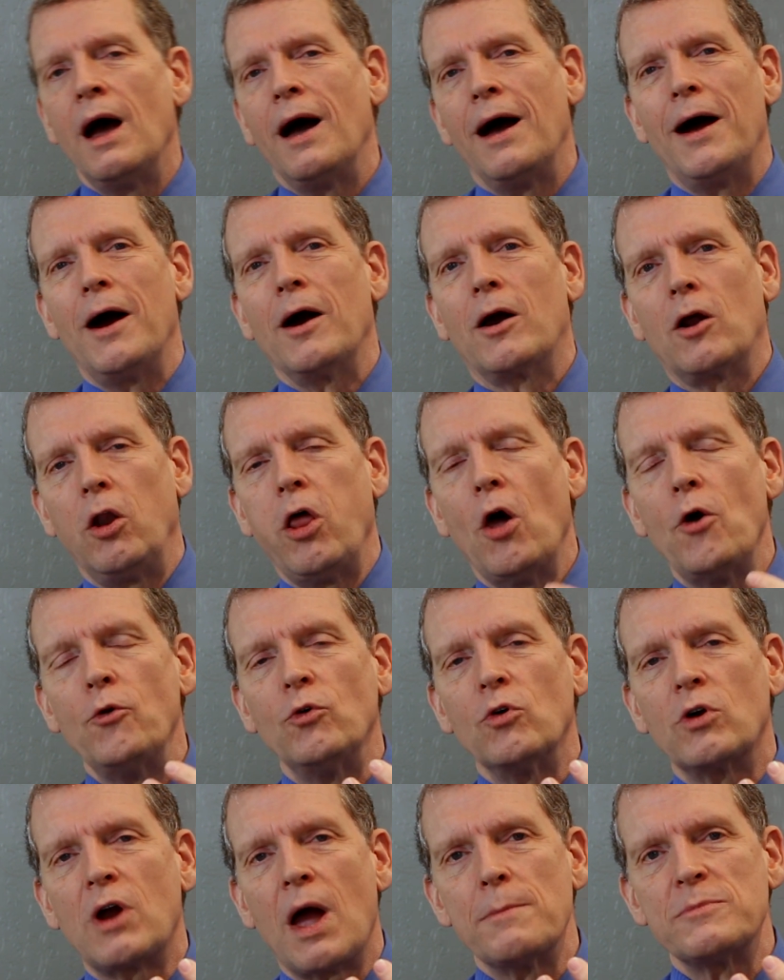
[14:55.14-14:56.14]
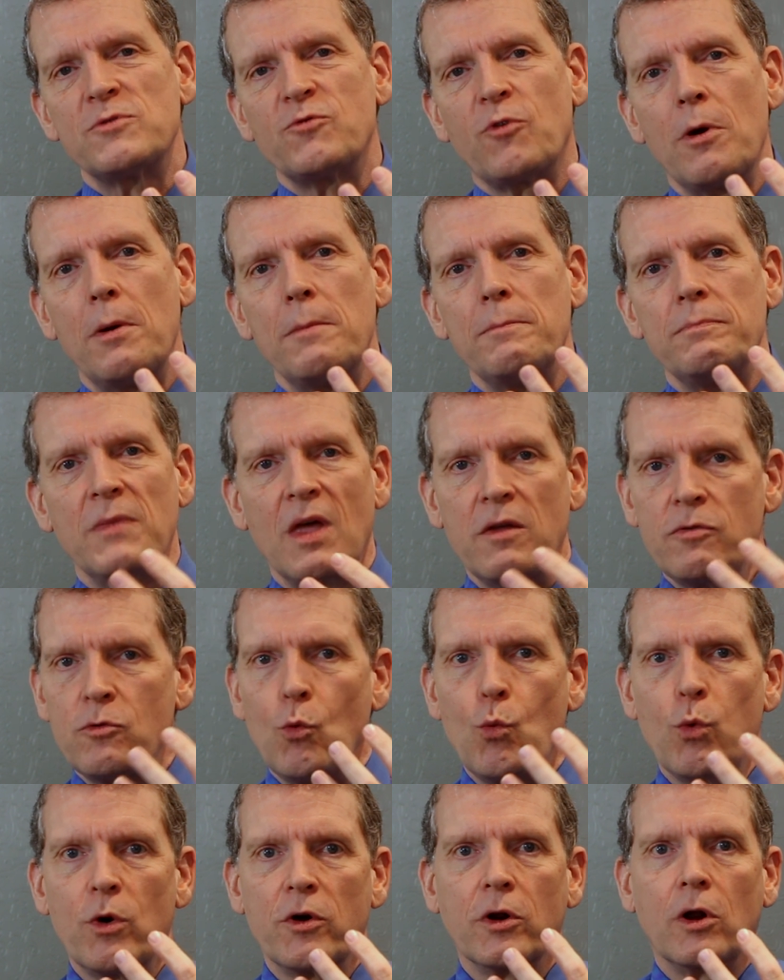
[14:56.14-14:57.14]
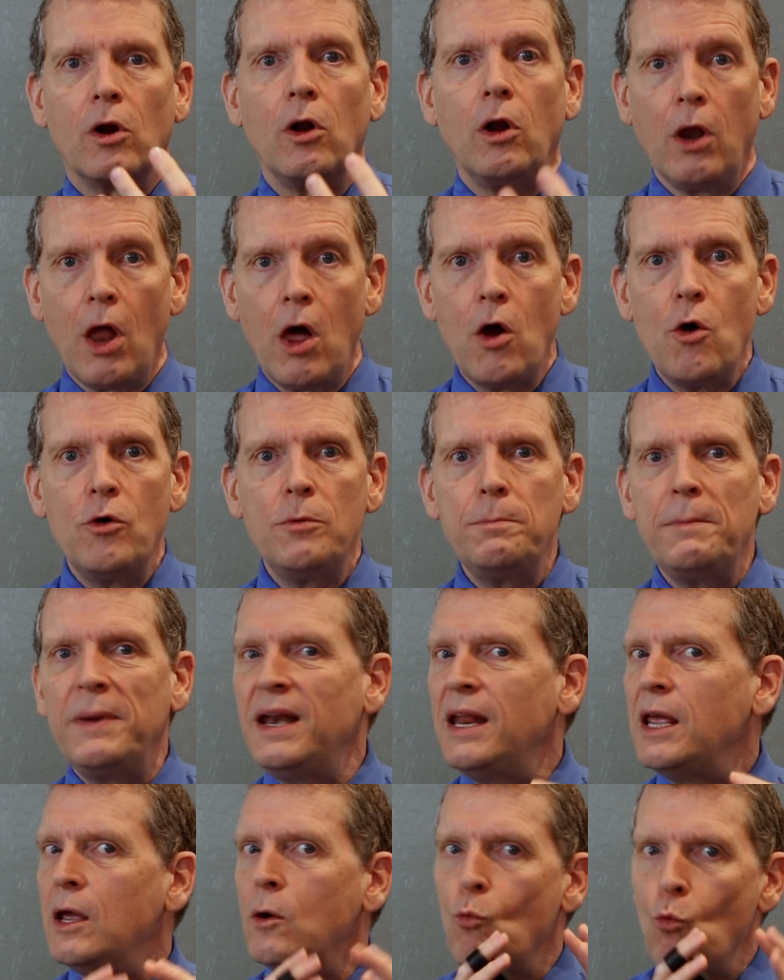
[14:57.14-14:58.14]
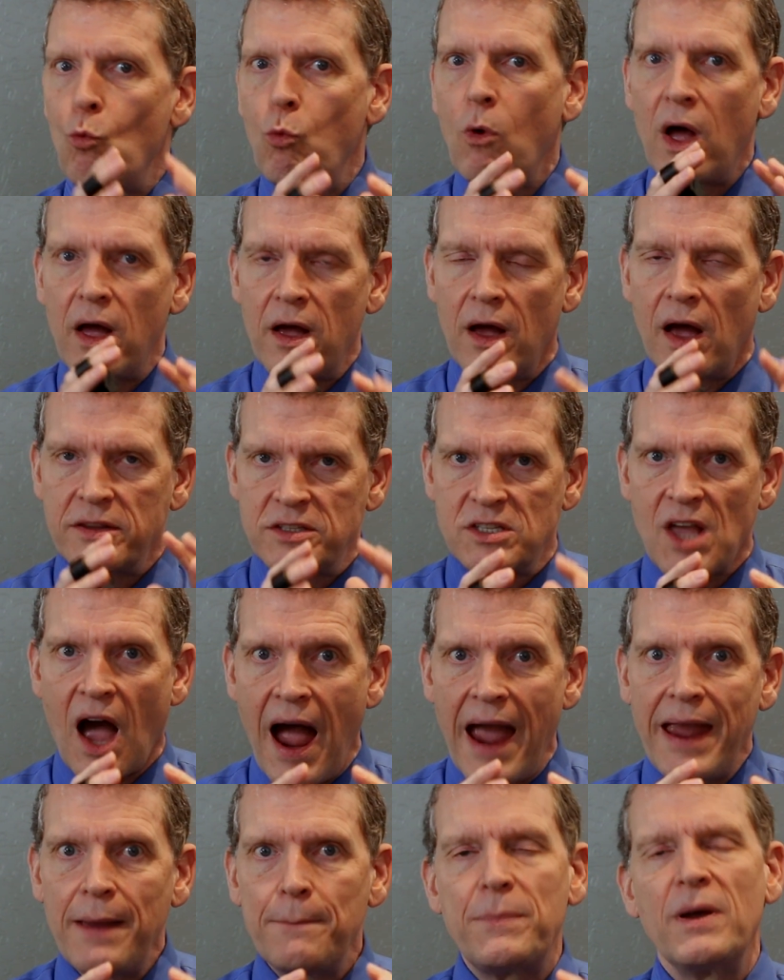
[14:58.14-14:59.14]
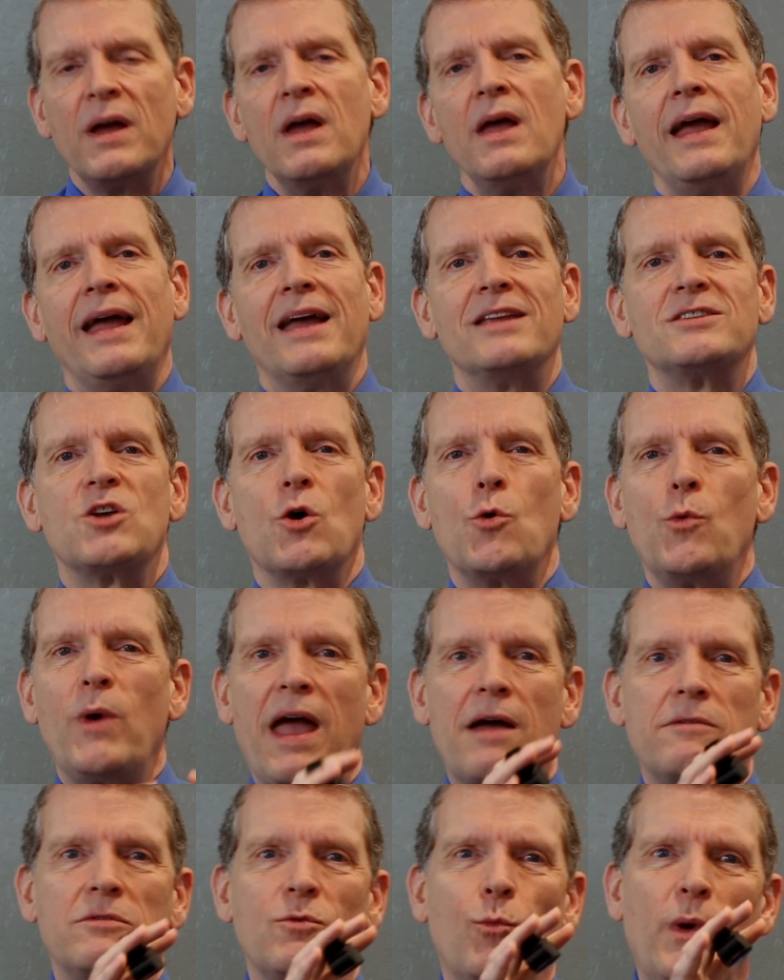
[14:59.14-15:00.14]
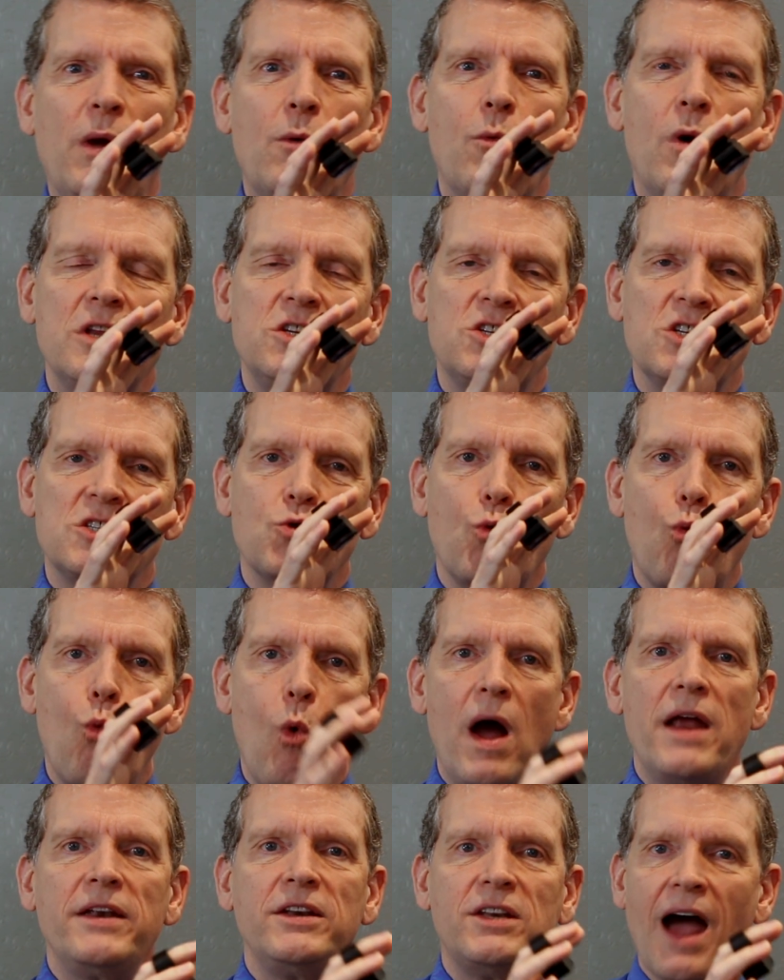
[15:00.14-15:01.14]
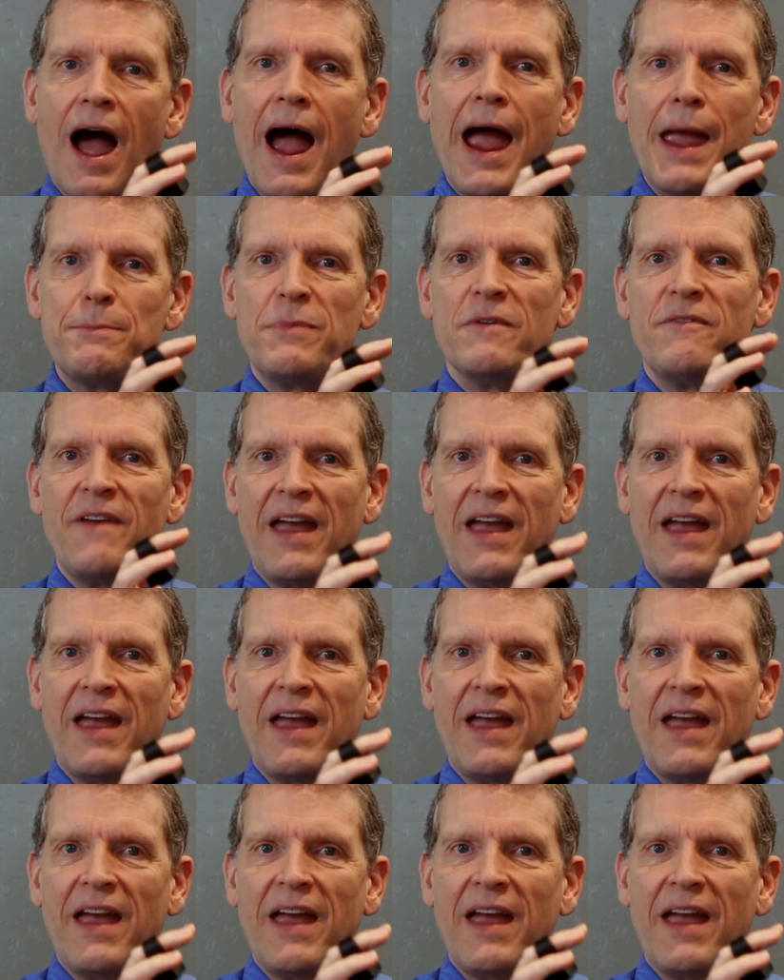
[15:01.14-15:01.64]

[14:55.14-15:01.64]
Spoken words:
Clonal comes from the word clone, meaning a type. And so we want just one type of